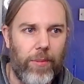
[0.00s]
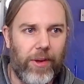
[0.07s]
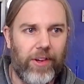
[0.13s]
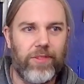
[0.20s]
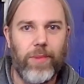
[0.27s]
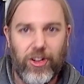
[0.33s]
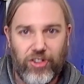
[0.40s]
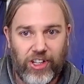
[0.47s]

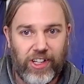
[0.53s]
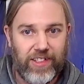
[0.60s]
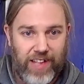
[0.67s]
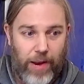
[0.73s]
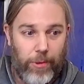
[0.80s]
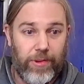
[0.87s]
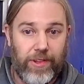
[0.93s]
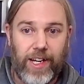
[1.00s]
because magic is
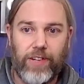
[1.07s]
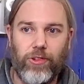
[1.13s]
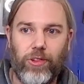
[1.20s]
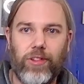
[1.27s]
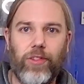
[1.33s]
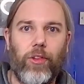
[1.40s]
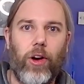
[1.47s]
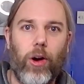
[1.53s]
now integral
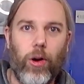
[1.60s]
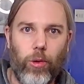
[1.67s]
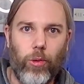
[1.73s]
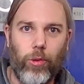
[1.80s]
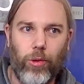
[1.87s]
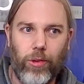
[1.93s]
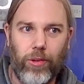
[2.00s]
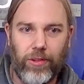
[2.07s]
to the
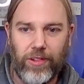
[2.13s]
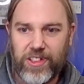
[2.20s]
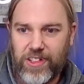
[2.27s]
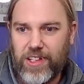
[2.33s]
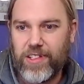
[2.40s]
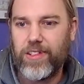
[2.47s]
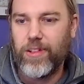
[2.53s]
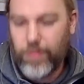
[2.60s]
whole
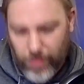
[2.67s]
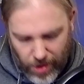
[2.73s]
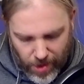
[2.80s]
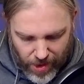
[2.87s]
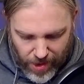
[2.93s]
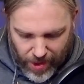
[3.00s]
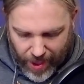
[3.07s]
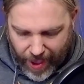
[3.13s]
system.
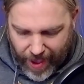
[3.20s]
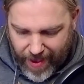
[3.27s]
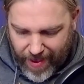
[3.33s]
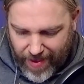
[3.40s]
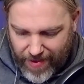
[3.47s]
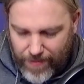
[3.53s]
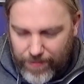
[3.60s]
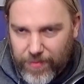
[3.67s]

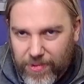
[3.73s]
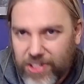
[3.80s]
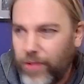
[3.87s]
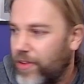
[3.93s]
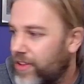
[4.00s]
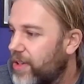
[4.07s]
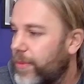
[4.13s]
So there's going to